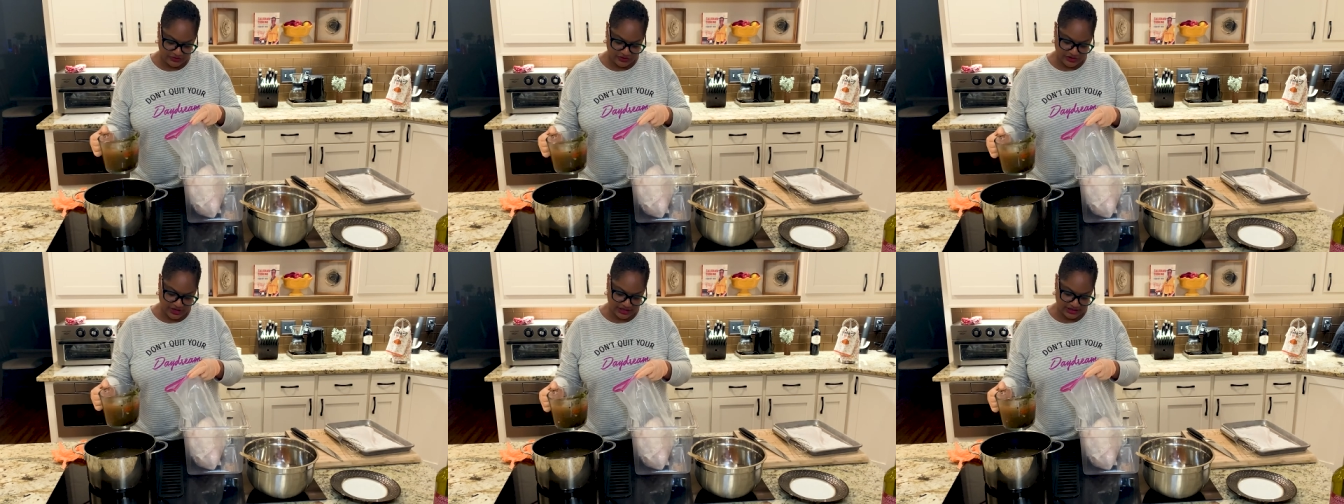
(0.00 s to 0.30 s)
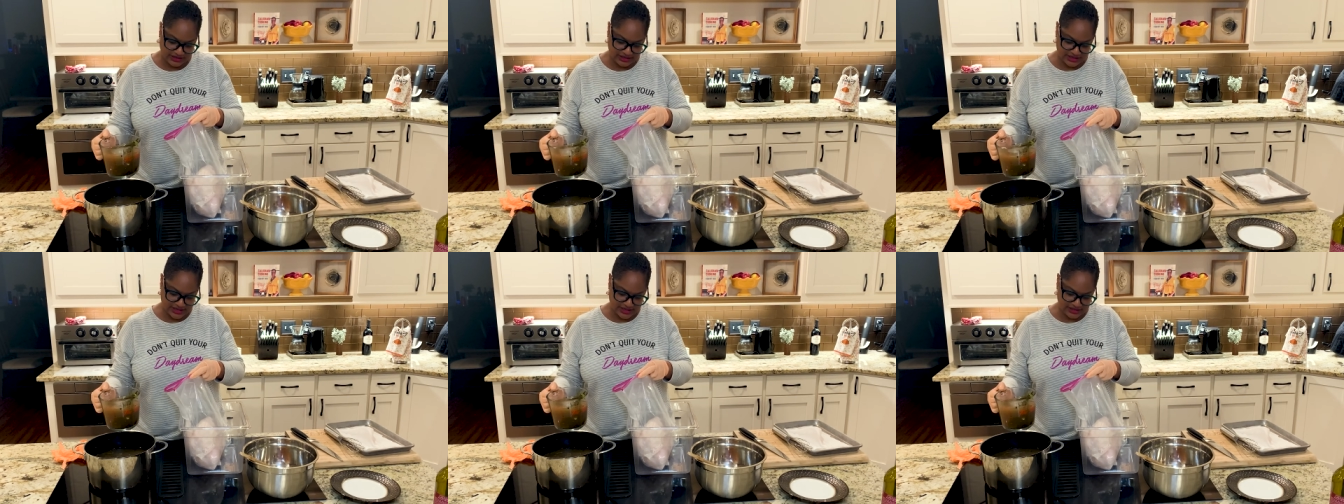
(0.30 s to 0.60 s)

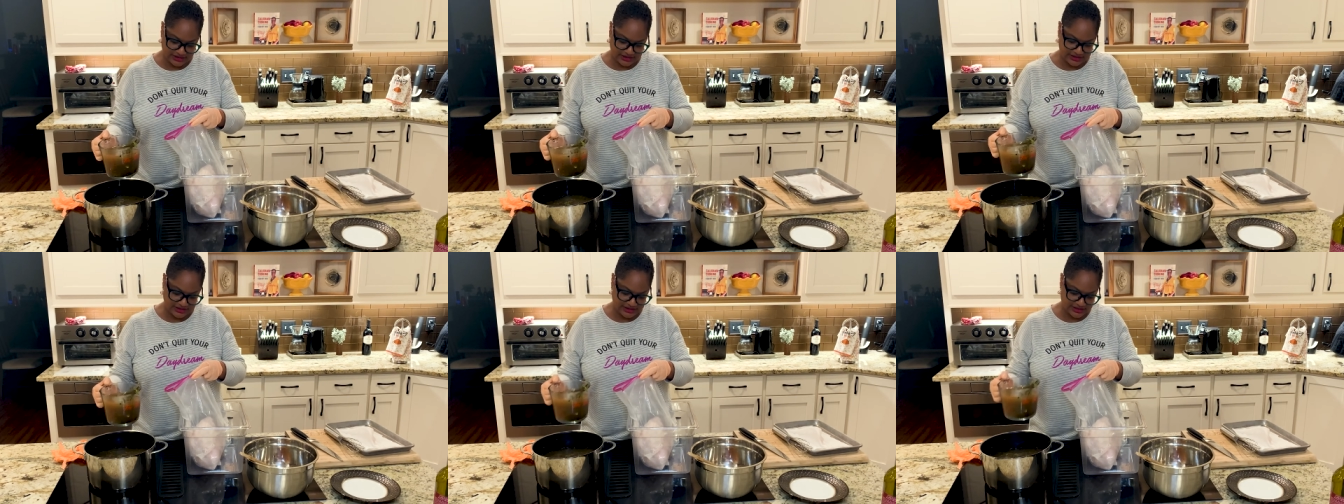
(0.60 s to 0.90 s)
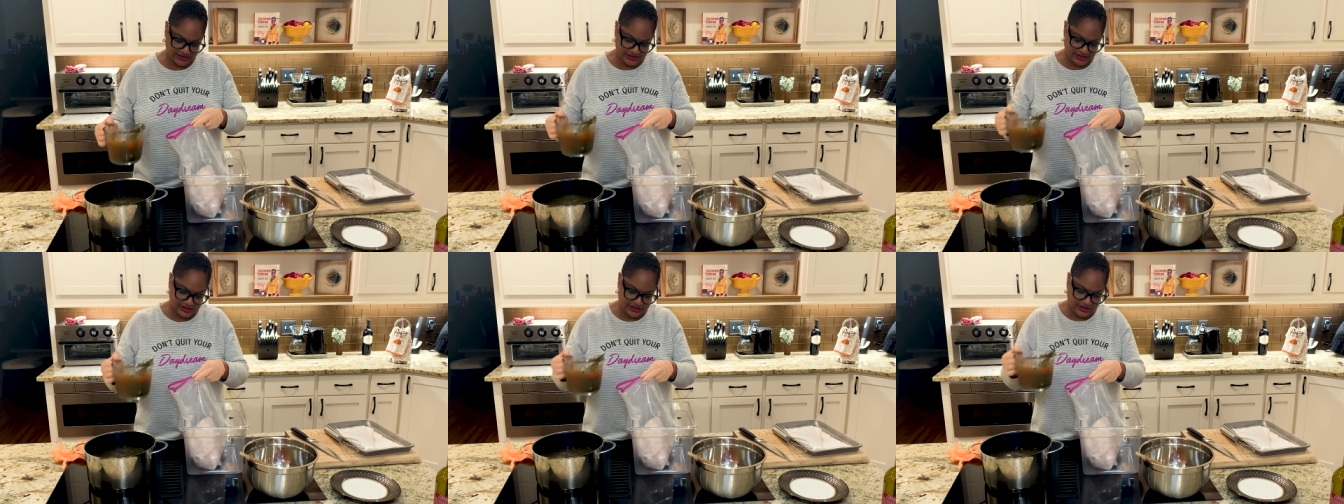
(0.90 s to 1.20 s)
like
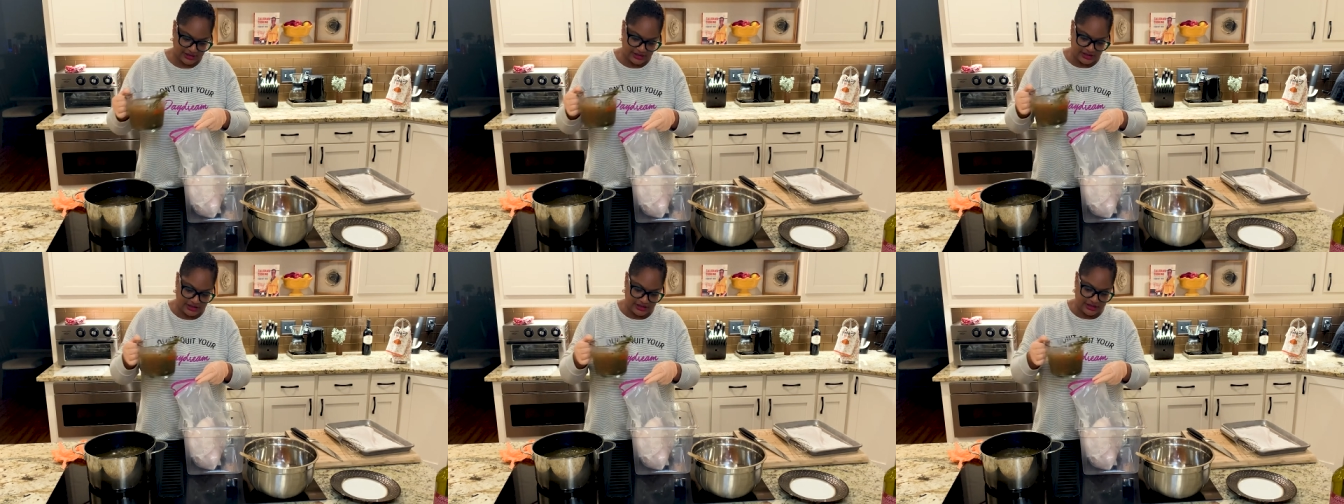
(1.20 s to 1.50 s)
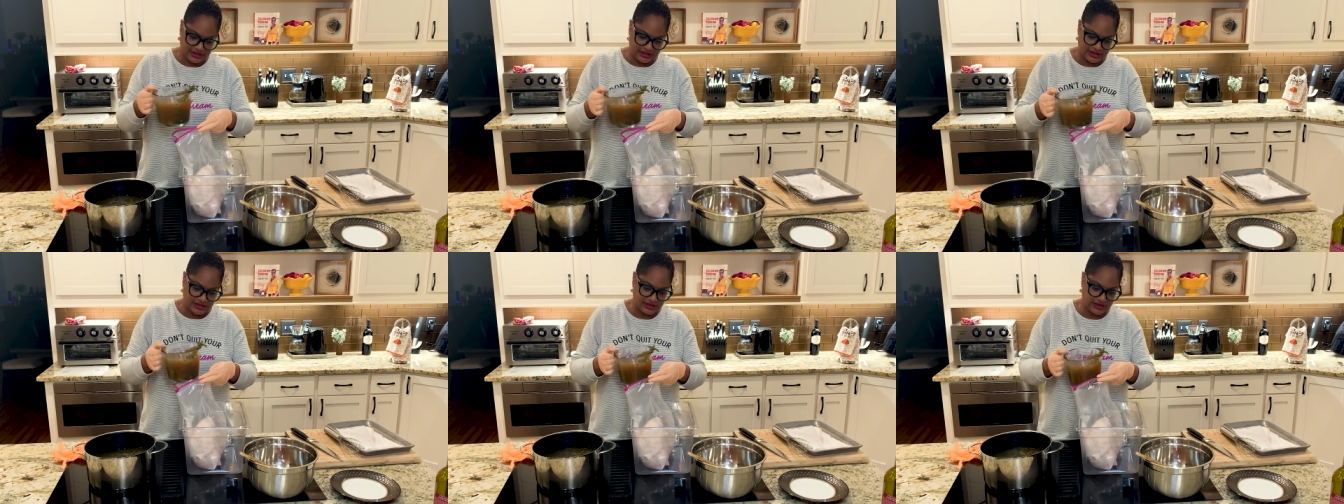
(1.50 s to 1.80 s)
this,
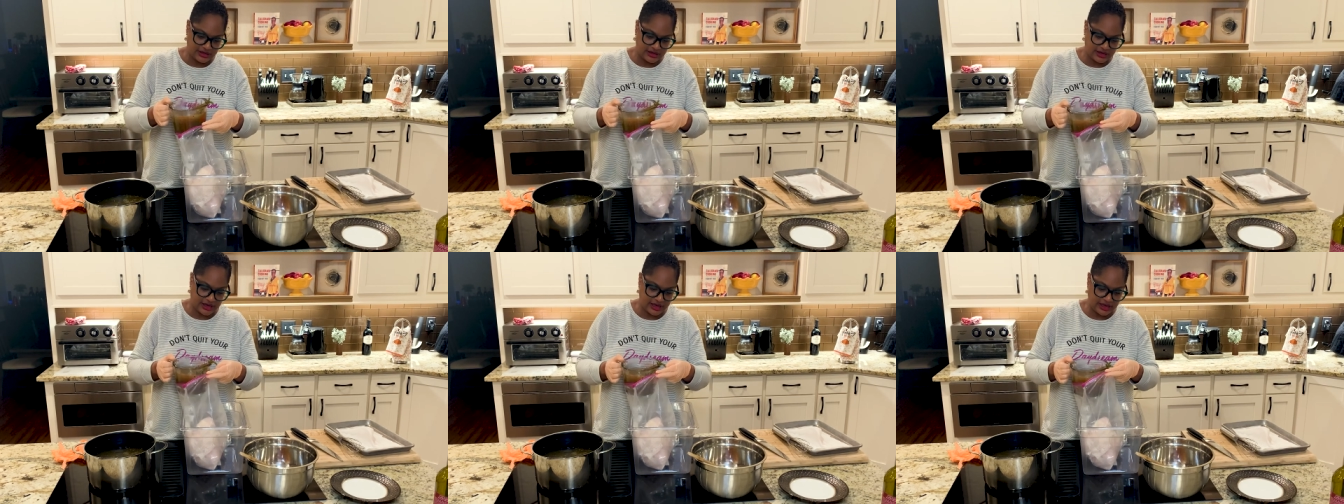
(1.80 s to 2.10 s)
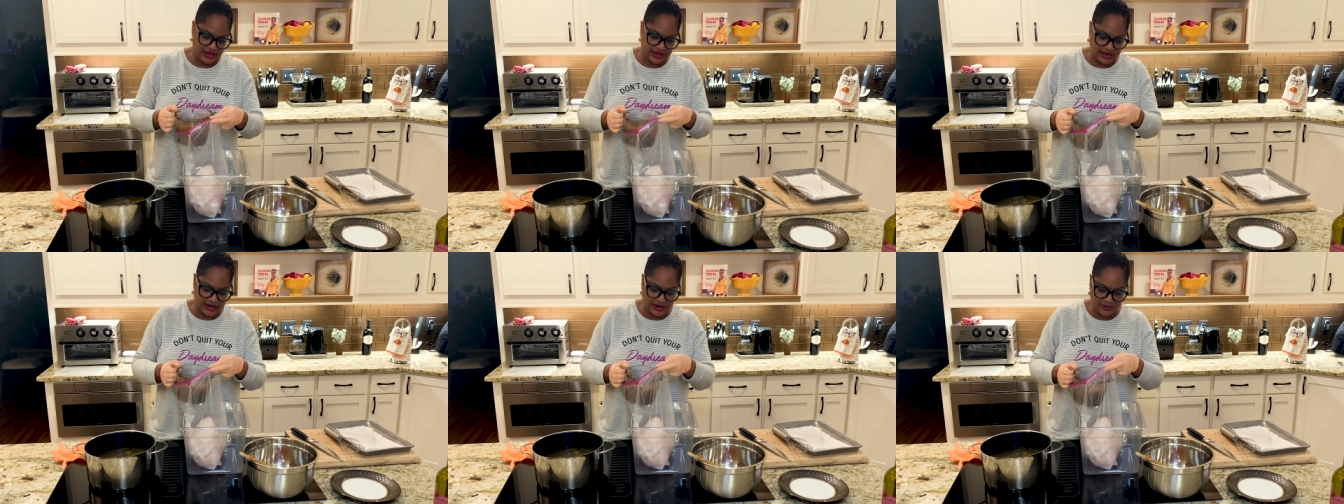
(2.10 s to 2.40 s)

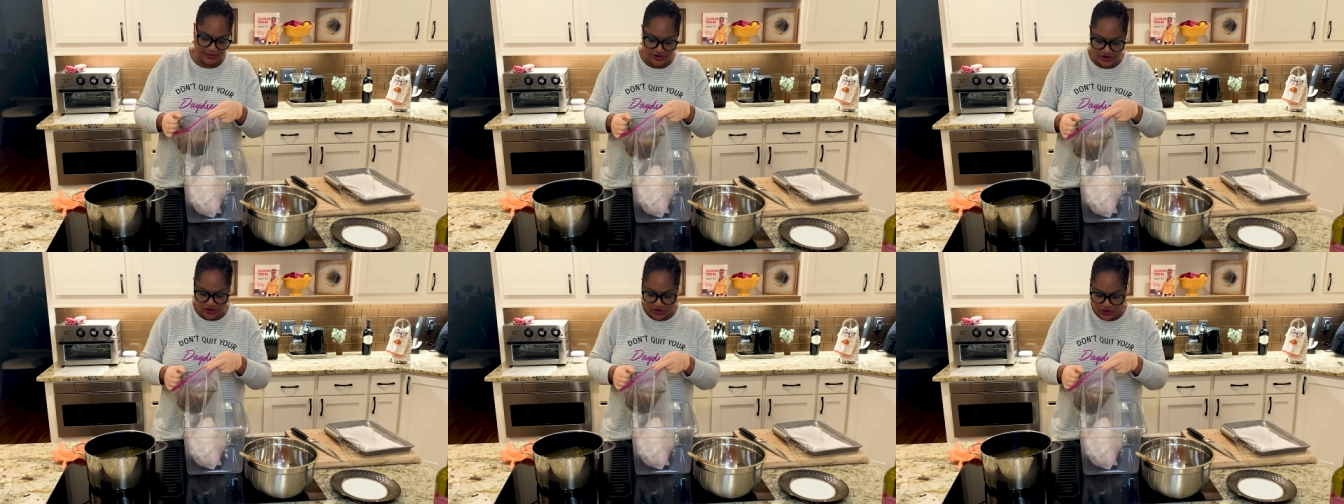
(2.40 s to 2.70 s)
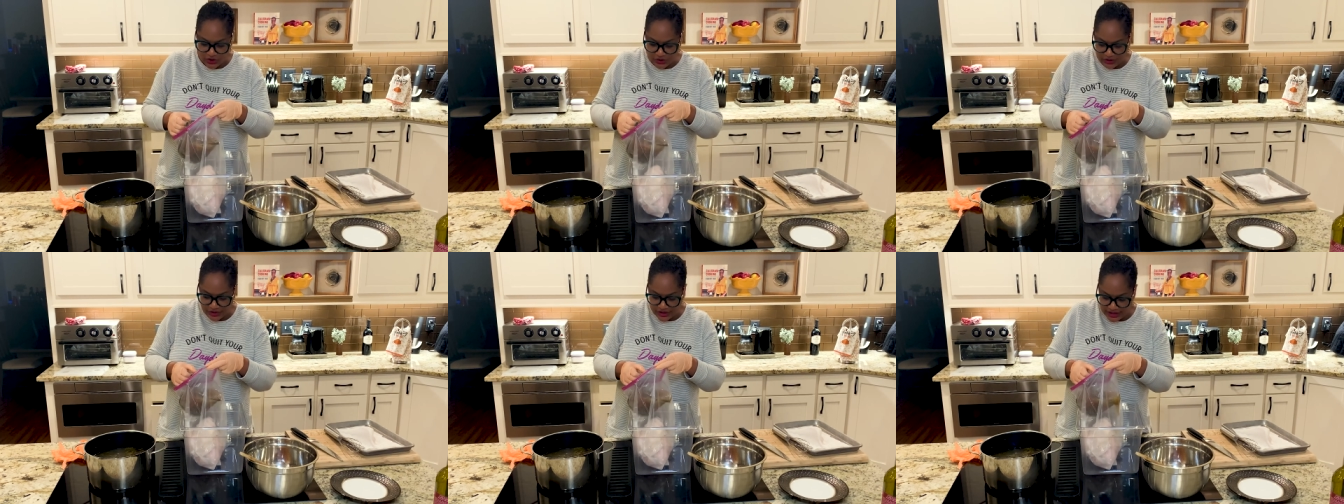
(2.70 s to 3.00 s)
okay? And I'm gonna
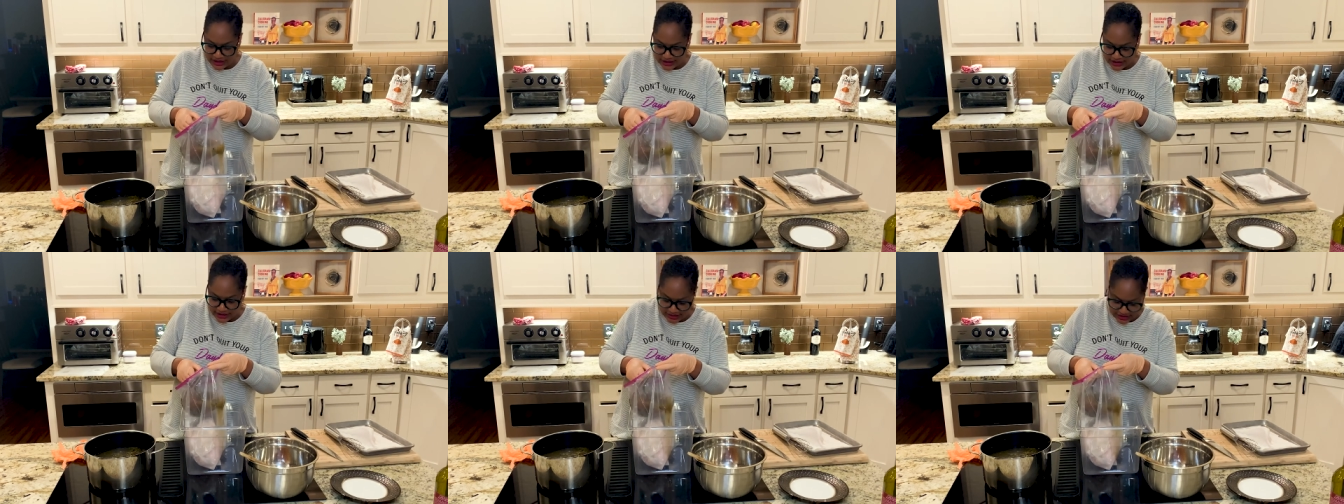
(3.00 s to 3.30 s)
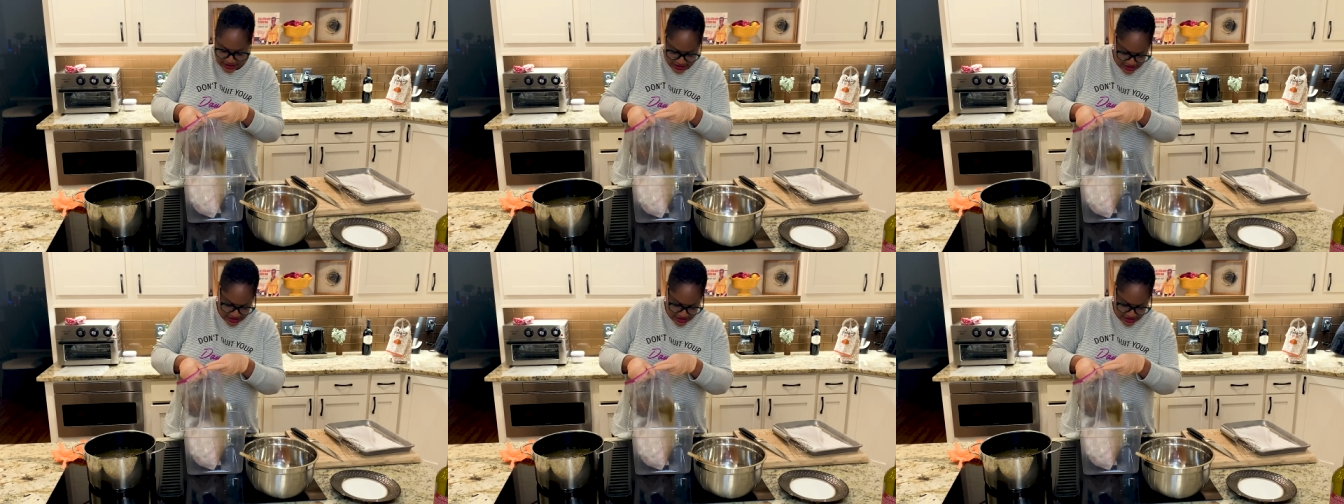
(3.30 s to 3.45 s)
lower it in